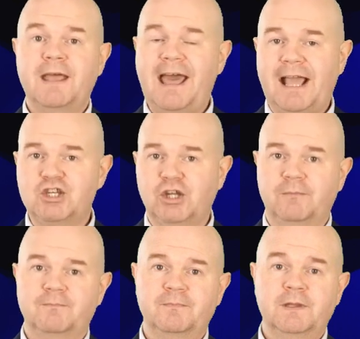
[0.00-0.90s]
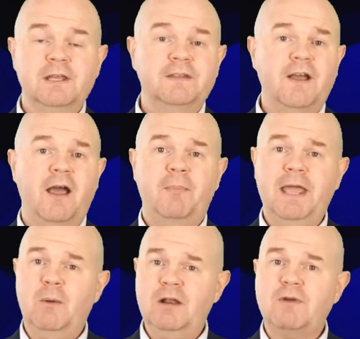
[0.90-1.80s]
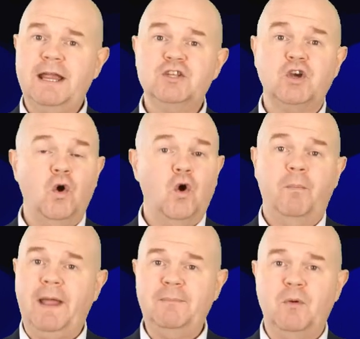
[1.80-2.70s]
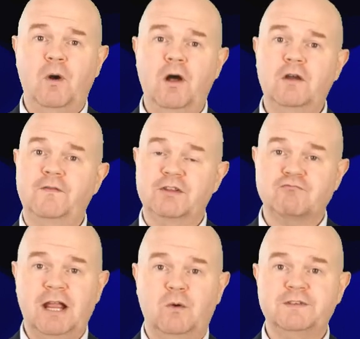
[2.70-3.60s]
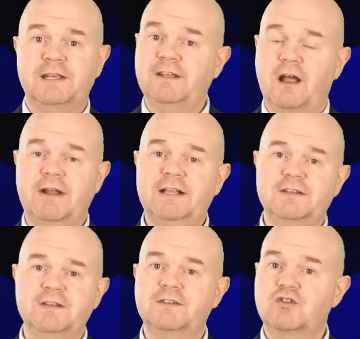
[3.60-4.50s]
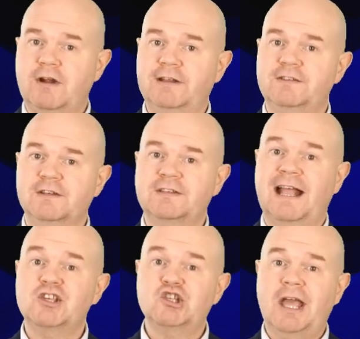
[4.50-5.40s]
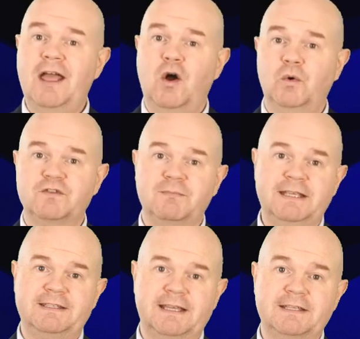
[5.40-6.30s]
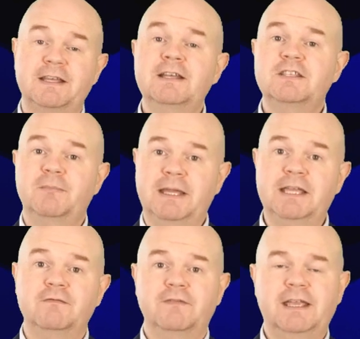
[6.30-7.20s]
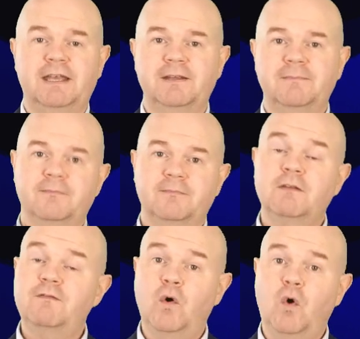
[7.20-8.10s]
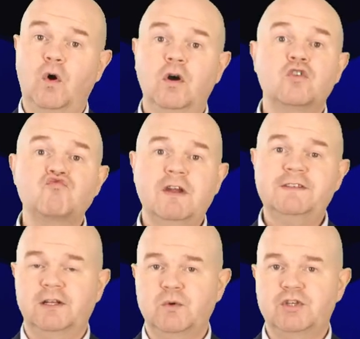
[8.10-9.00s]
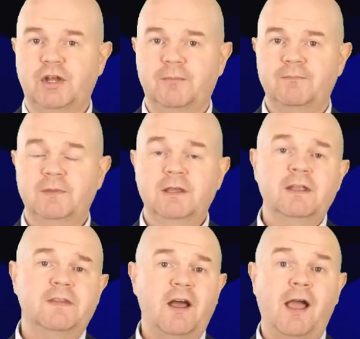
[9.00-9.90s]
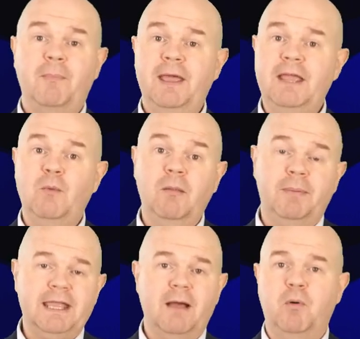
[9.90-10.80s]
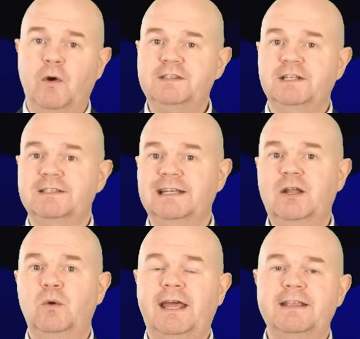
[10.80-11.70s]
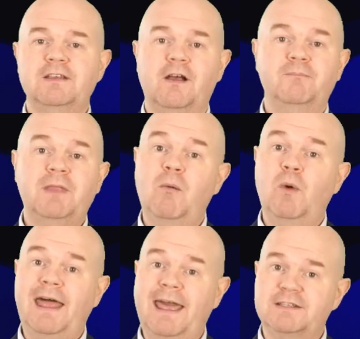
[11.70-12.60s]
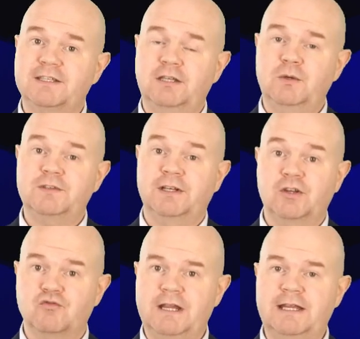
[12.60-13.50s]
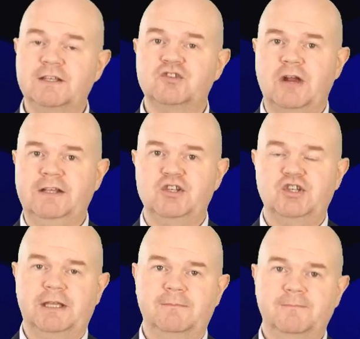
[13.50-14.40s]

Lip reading: Action. The IP will arrange all paperwork for the requisite directors, creditors, and shareholders meetings to be convened. 4. Resolution. The IP will be appointed as liquidator and will execute an agreed strategy.